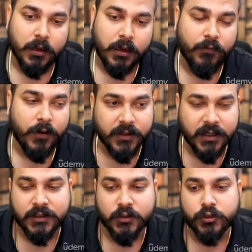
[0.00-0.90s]
Now from
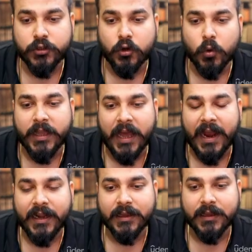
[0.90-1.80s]
this, you should know
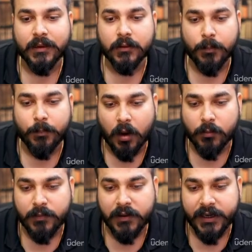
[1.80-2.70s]
that the
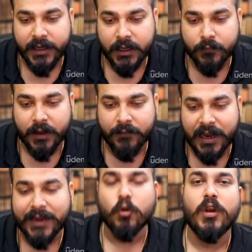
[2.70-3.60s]
probability,
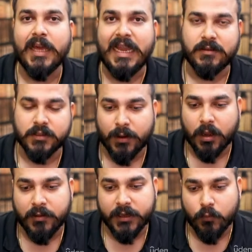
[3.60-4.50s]
whenever I roll a dice, the
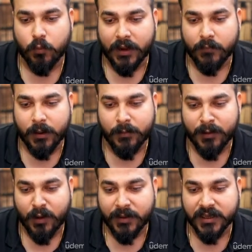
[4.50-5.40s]
probability of 1 will
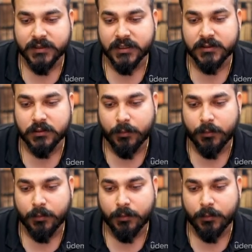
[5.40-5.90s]
be 1 by 6.